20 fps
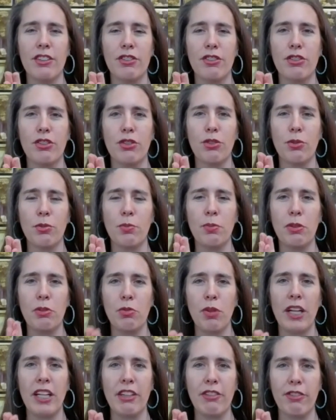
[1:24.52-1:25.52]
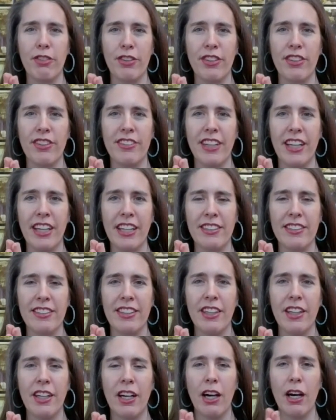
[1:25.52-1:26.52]
to be ready for the date.
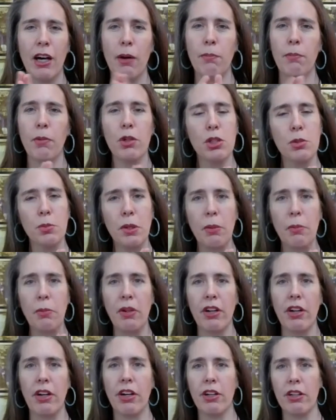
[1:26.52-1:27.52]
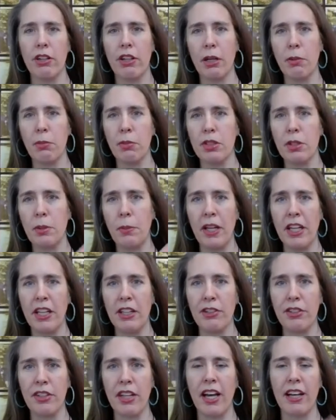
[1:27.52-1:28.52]
Most people are able to pay
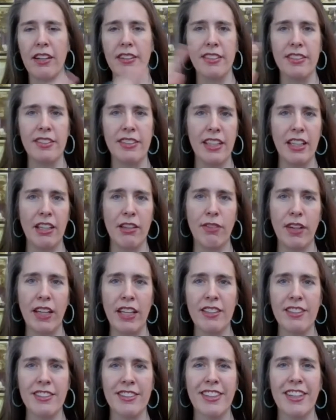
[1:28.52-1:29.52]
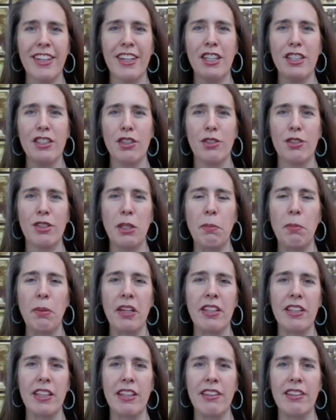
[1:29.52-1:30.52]
their taxes in advance. So
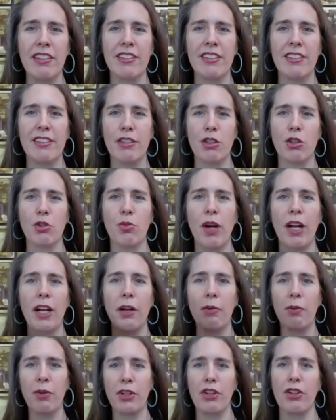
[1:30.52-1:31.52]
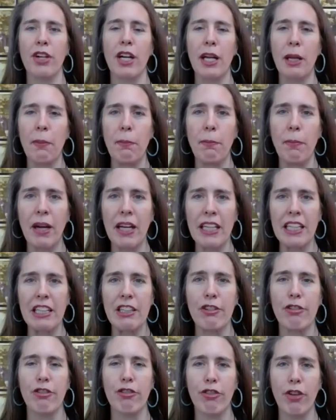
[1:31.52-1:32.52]
typically this is a credit where you're getting
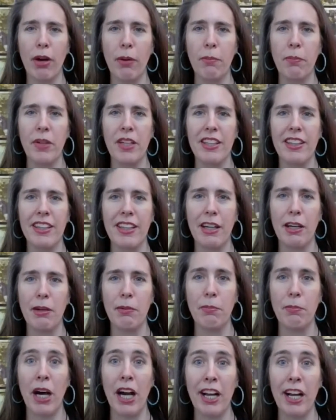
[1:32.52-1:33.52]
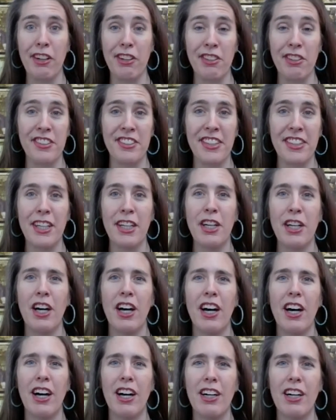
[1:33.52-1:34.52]
money from the buyers
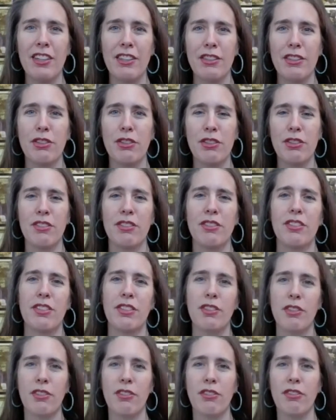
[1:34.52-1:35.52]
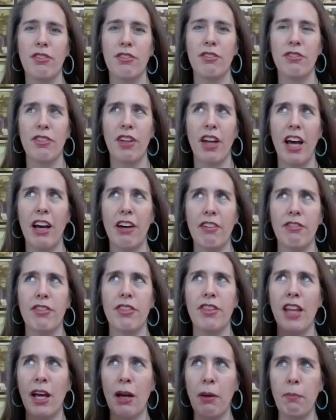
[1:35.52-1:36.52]
to
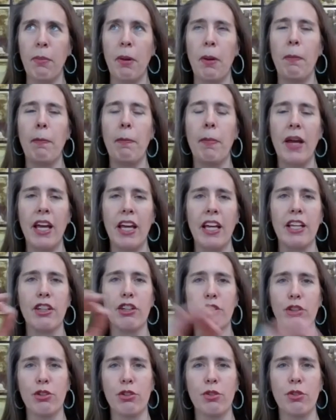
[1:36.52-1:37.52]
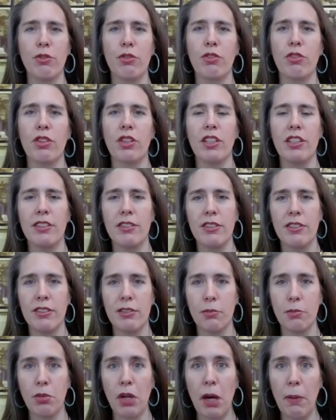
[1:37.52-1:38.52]
have them pay you the
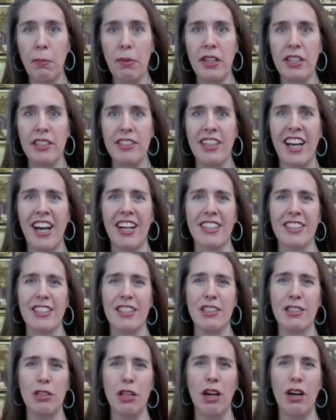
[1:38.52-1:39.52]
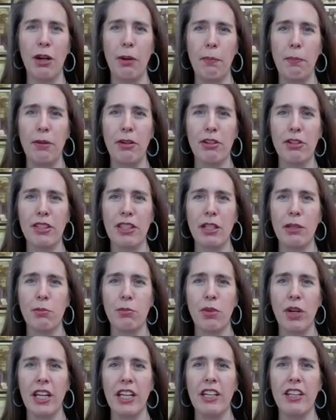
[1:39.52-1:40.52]
property taxes on a per
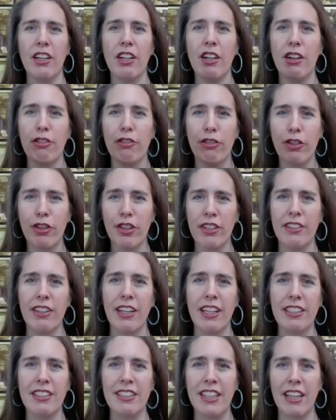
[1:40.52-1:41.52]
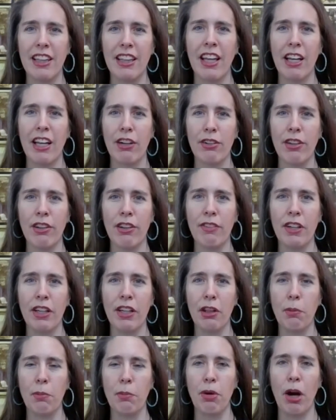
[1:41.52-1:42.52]
diem rate for the days that they are living
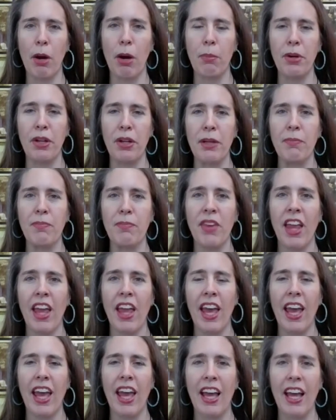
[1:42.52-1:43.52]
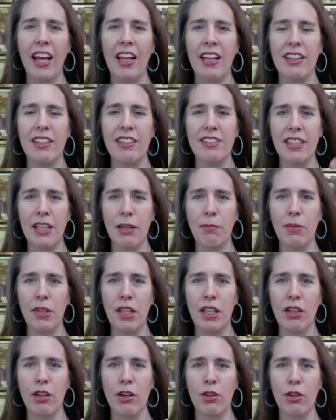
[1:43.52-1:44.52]
in the property. And the same
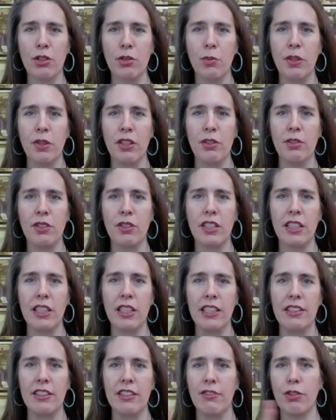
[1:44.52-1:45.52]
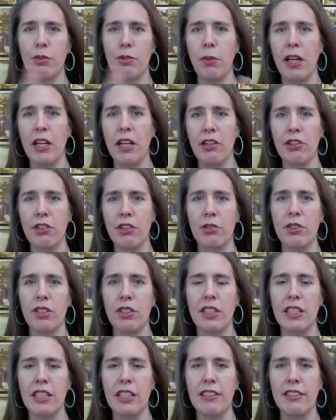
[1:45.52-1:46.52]
thing goes with utilities. If you pay your
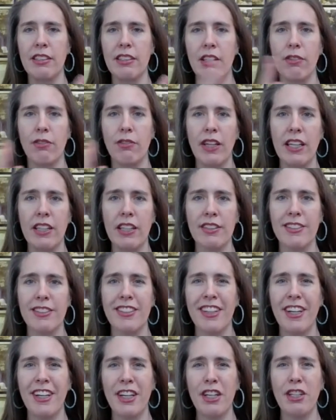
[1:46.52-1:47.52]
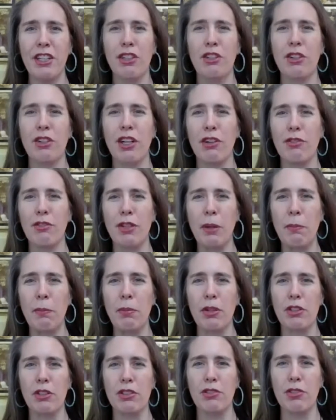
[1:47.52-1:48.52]
utilities in advance, you'll get
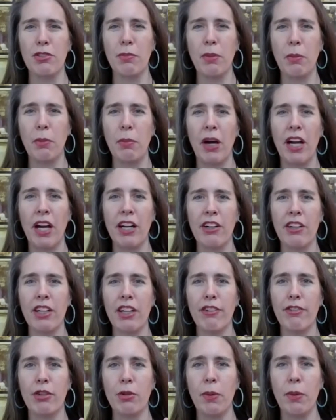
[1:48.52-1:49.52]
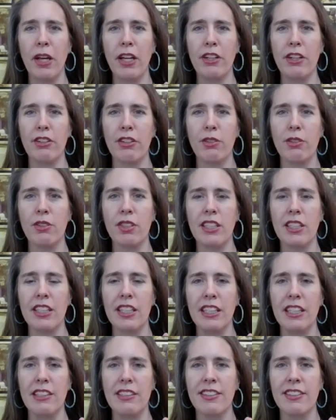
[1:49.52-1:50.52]
reimbursed from the buyer. If you pay your
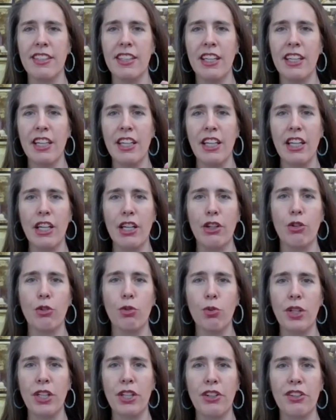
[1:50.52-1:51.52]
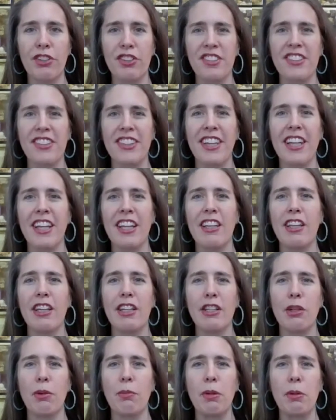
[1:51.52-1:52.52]
utilities in arrears,
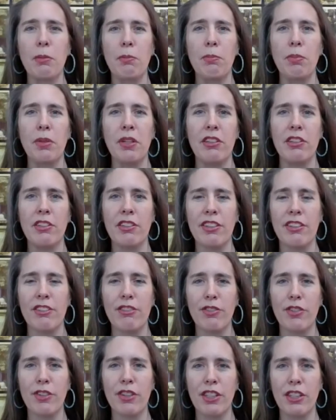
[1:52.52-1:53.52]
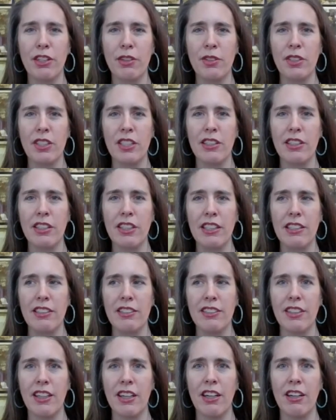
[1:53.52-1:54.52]
then you'll be billed for the
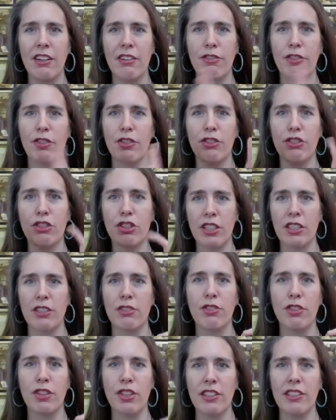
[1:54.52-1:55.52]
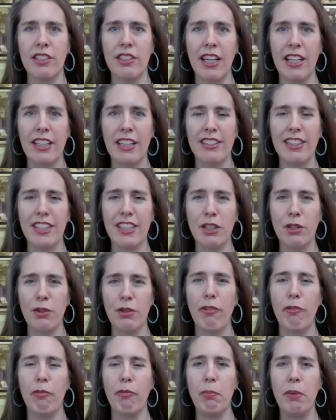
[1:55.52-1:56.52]
utilities for the days that you
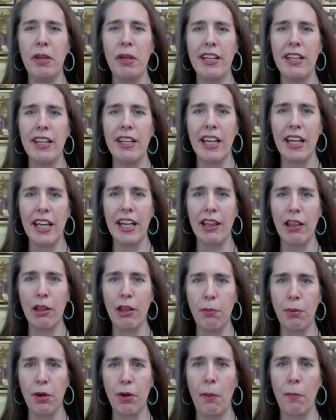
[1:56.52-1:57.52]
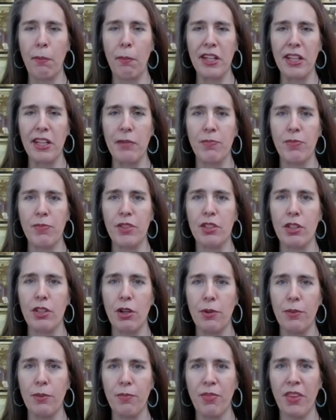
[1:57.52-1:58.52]
have been in the property.
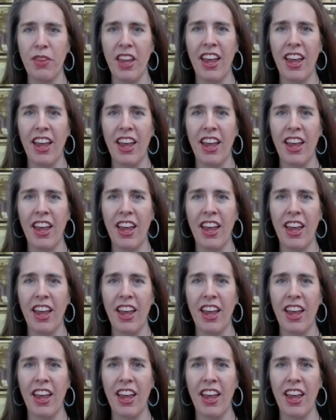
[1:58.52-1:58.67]
So